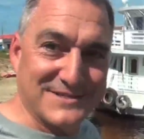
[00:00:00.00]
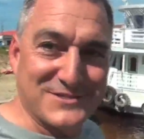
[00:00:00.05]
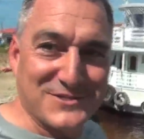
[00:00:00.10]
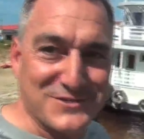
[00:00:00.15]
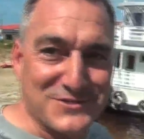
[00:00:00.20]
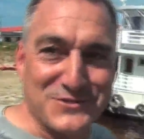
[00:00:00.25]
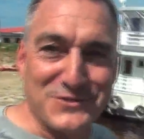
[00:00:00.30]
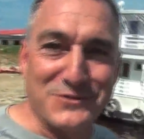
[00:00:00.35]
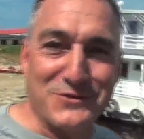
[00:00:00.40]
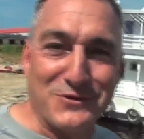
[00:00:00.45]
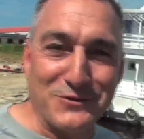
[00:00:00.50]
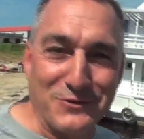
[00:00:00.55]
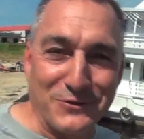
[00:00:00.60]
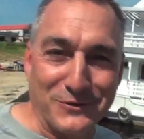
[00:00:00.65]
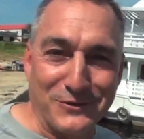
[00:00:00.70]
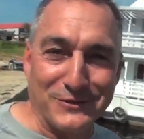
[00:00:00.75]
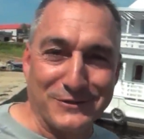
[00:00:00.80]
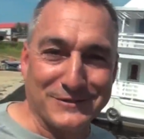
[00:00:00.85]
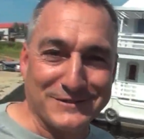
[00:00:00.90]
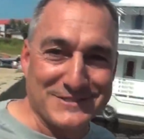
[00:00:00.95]
This is too
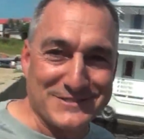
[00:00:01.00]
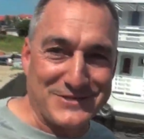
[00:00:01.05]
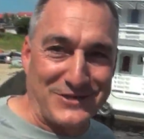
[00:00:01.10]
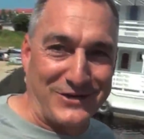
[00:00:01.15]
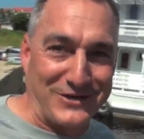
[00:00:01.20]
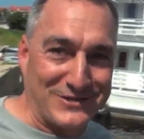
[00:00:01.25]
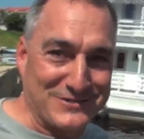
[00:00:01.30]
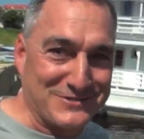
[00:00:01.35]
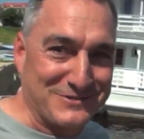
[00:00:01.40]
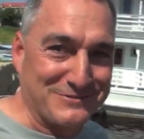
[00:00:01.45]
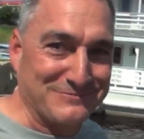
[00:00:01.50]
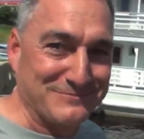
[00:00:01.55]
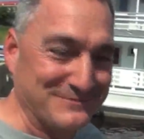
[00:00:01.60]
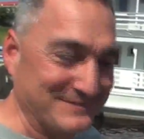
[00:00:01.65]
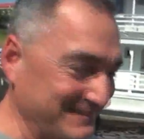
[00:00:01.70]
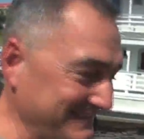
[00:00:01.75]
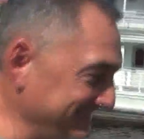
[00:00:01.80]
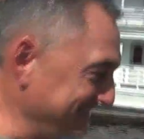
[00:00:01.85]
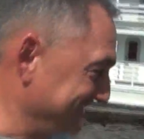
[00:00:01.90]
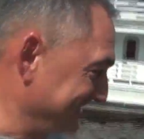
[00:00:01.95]
cool. It's yeah. awesome.
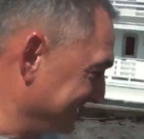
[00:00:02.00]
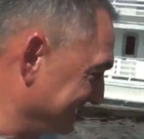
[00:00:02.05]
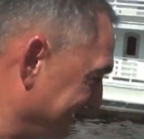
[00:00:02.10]
Yeah.